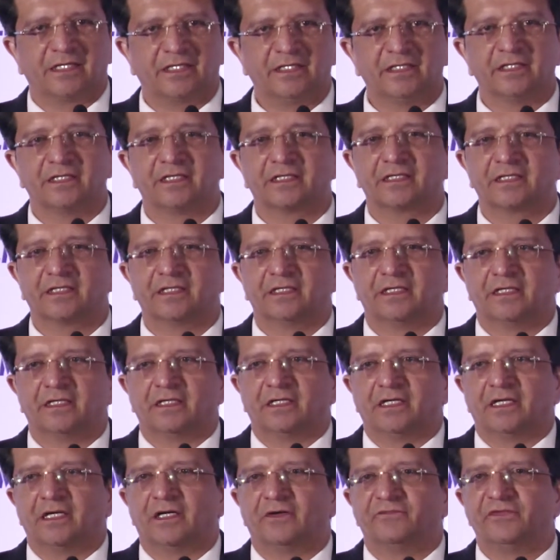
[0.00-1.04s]
here.
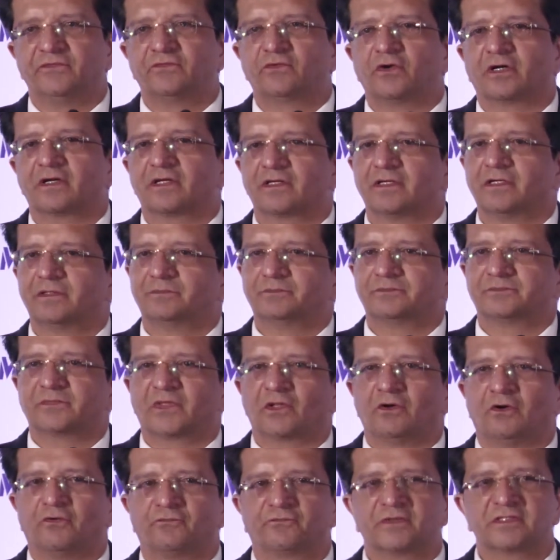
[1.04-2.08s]
We've got an
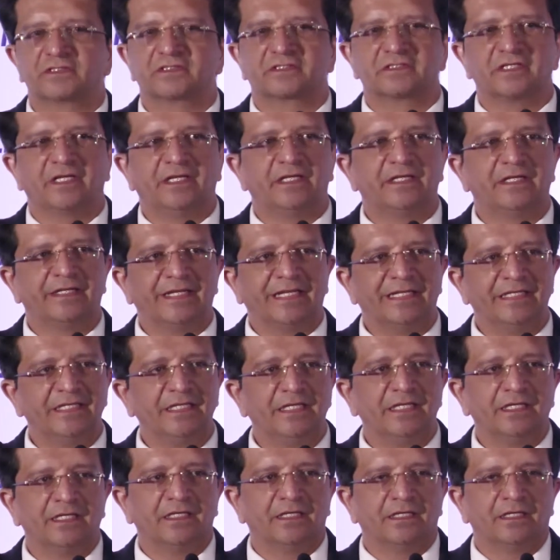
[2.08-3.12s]
office in
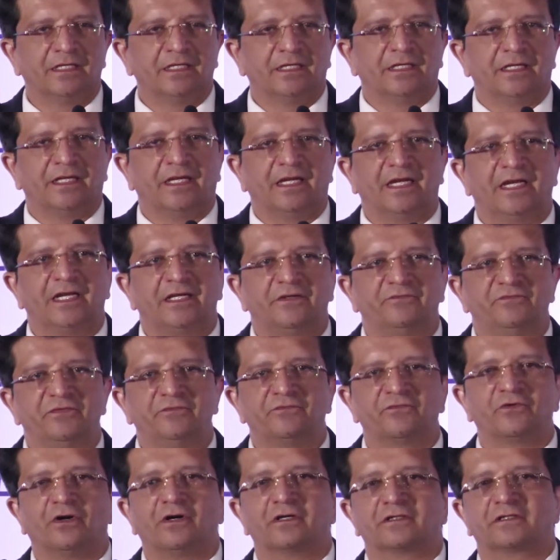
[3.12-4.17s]
Delhi, and
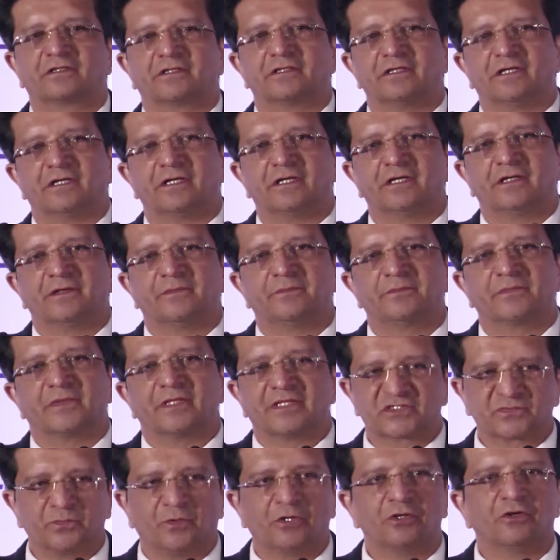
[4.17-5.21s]
we've got
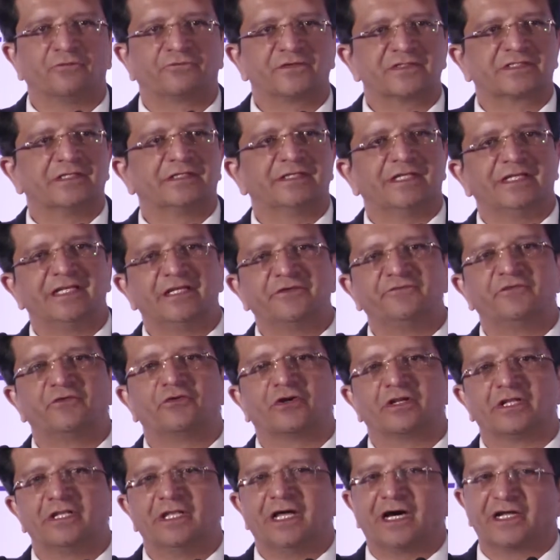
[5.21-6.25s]
a small office in Delhi, and we've
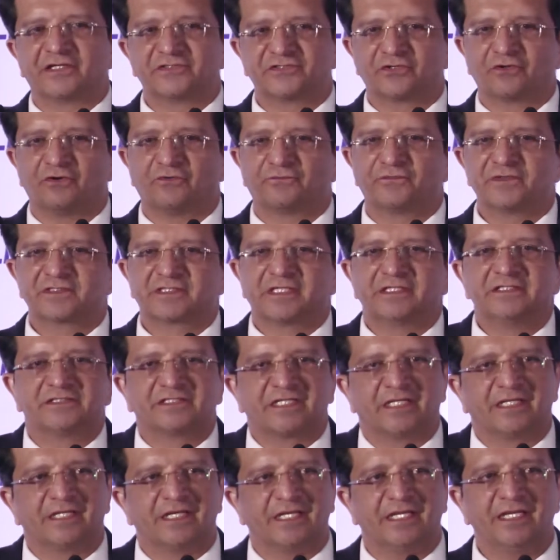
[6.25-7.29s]
got a larger office in
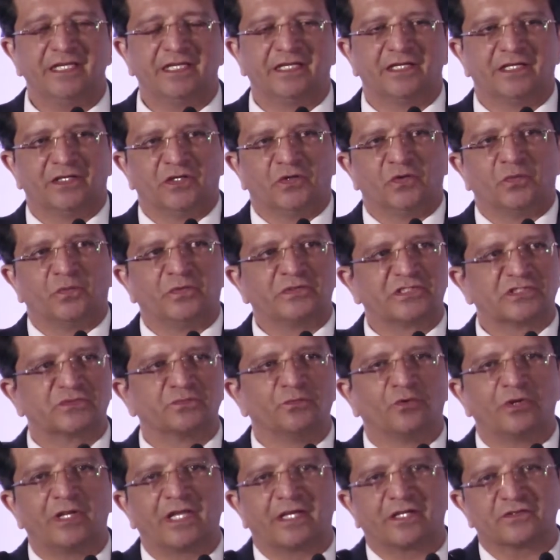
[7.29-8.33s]
Chennai, which is
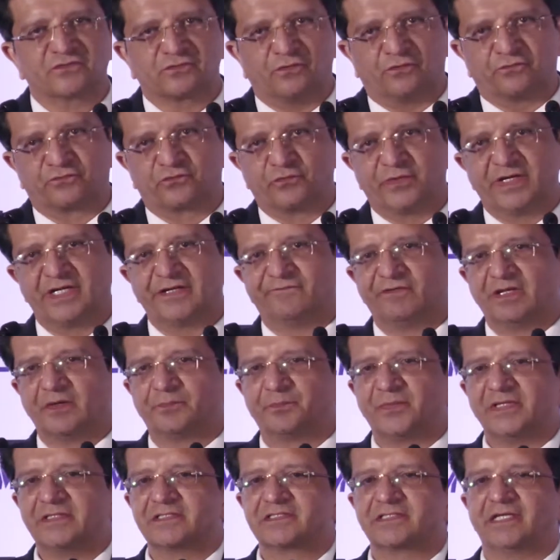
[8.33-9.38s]
more like a software
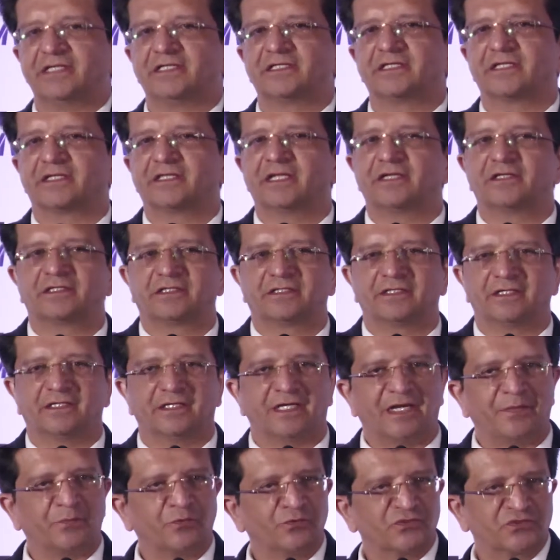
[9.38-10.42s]
development center that
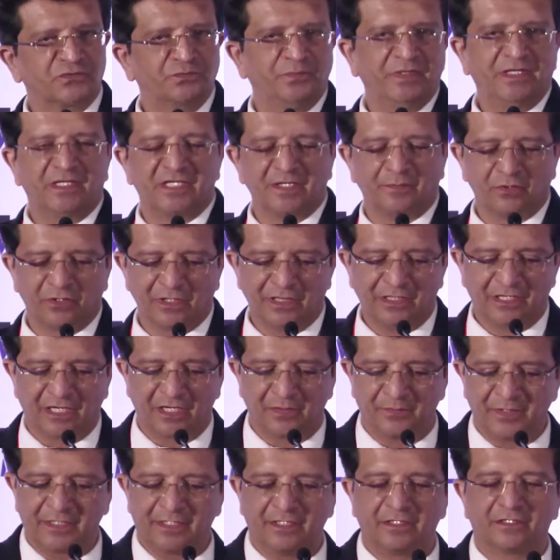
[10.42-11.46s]
I'm going to speak about a
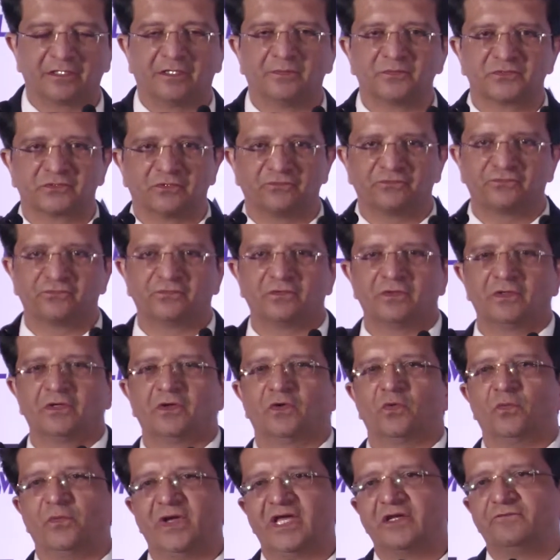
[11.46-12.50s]
little bit in terms of
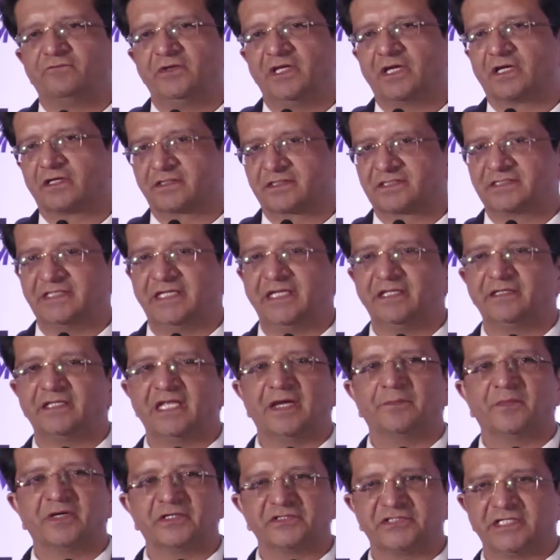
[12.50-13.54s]
where we are seeing the
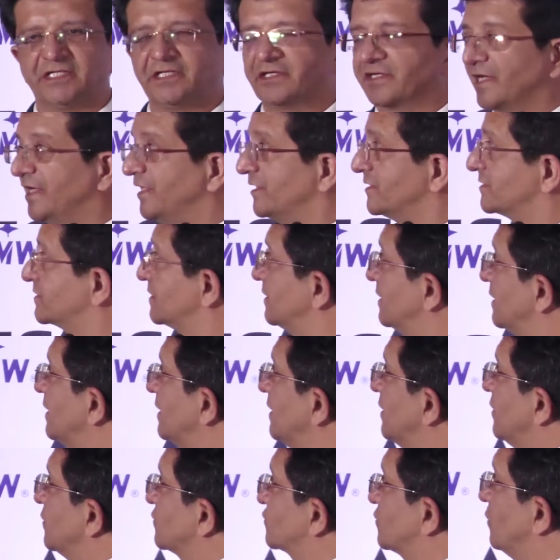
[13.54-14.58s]
emerging trends.
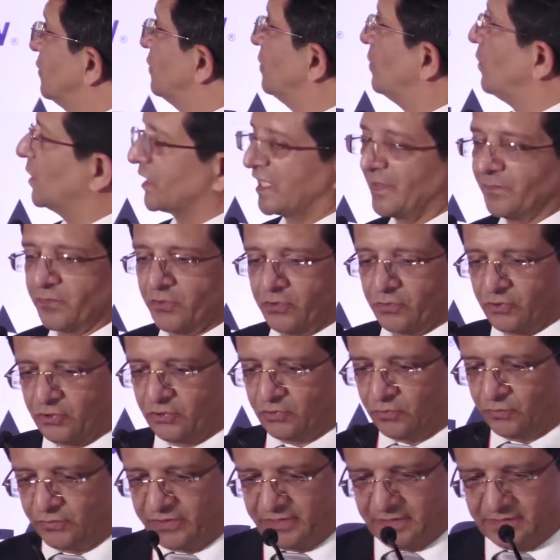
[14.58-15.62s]
So what I'm going to
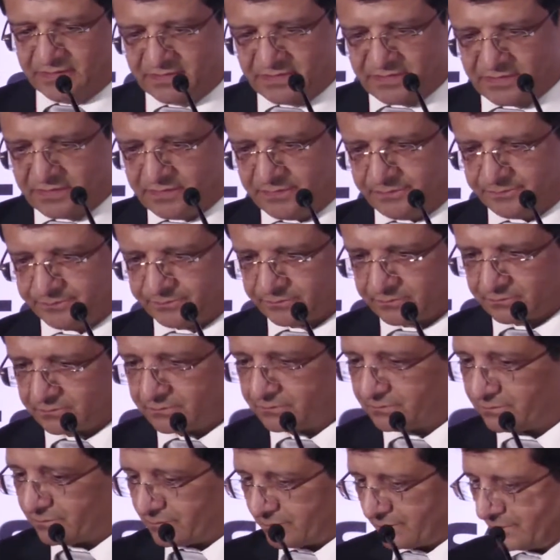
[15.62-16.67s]
do is,
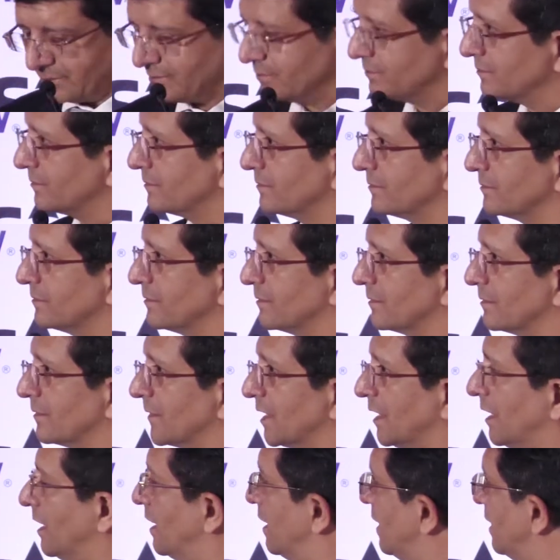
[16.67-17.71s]

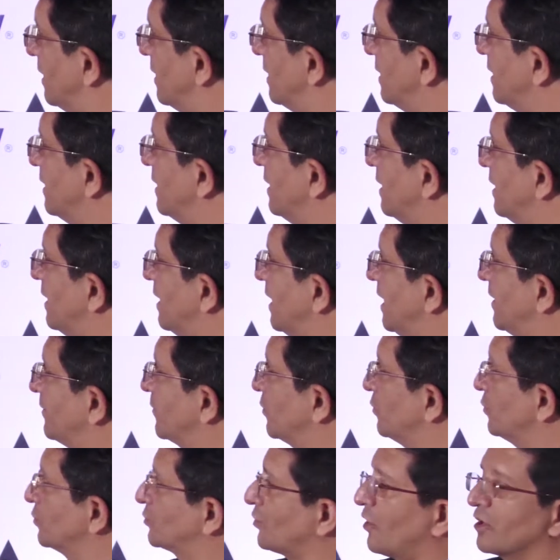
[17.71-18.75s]
I'm
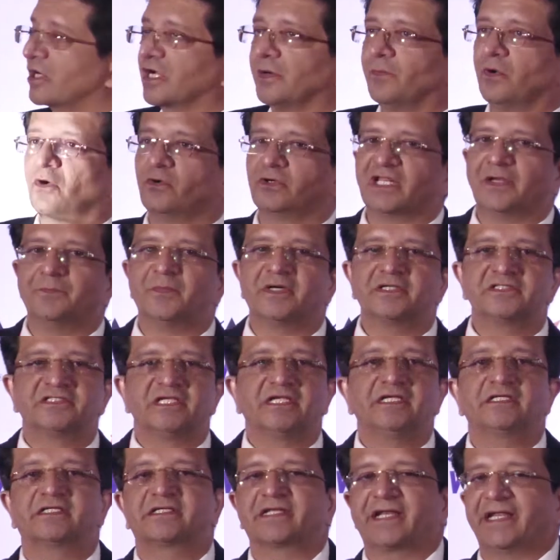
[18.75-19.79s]
going to talk about
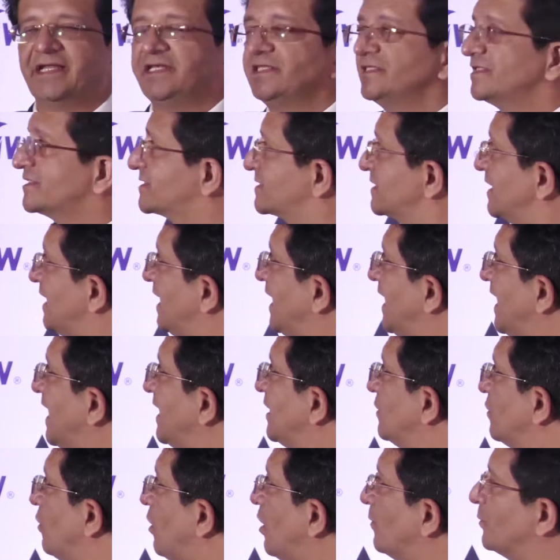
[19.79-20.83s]
emerging trends
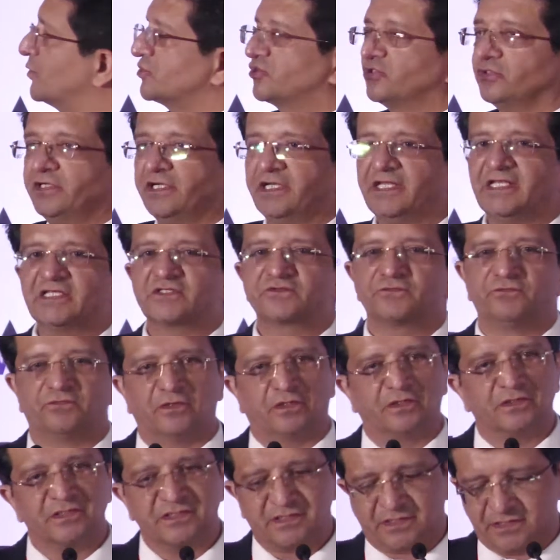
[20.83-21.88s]
and opportunities
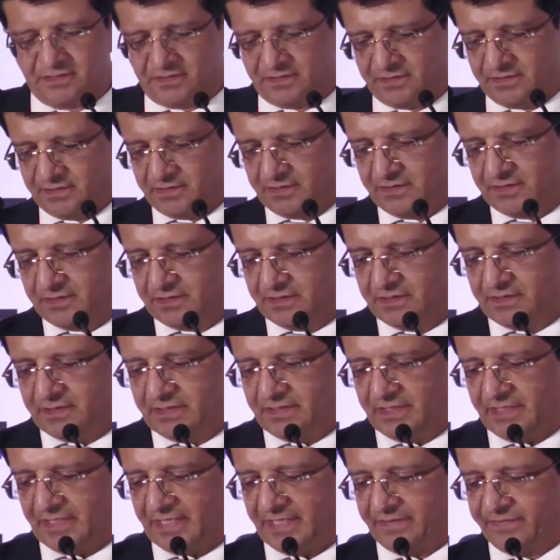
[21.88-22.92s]
first,
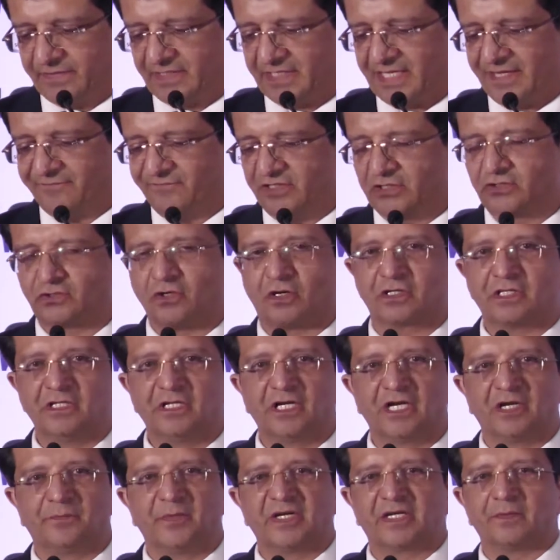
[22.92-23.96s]
and then I will talk a
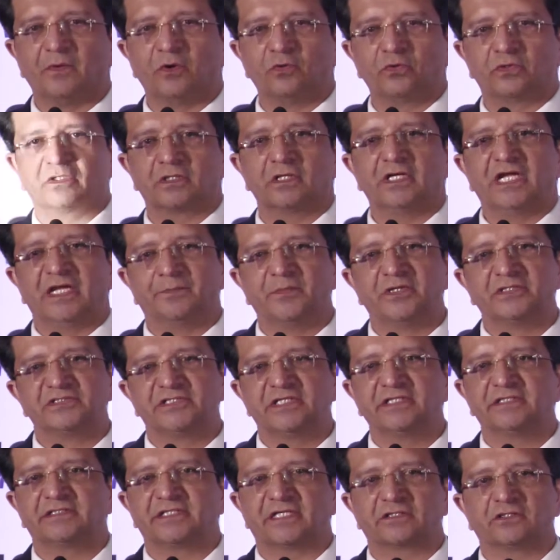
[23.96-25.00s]
little bit about
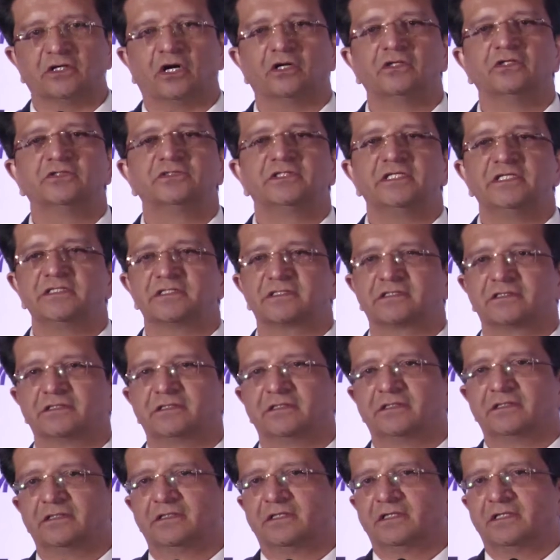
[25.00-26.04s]
emerging technologies
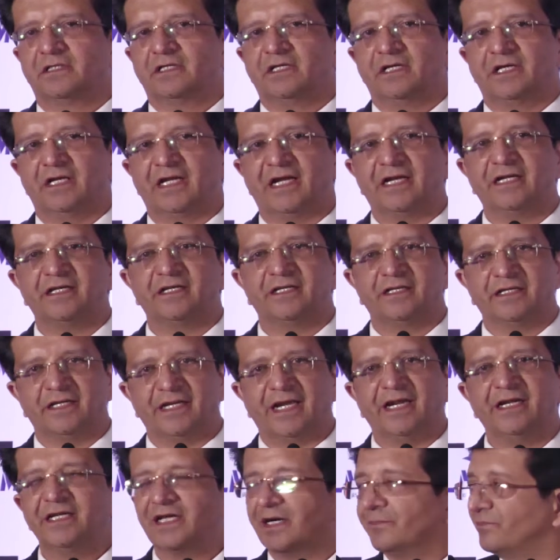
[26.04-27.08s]
and
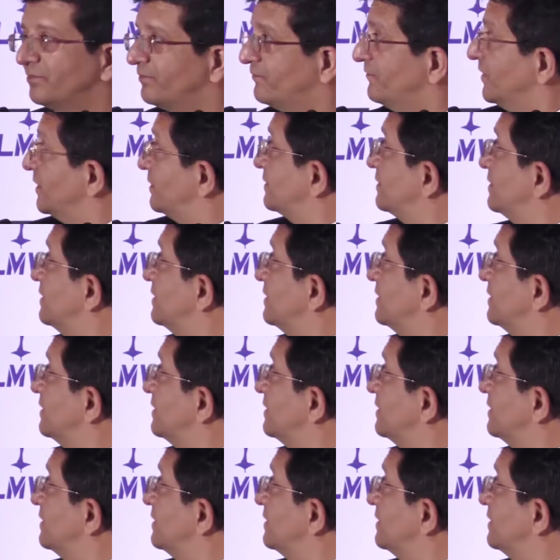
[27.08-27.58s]
end up with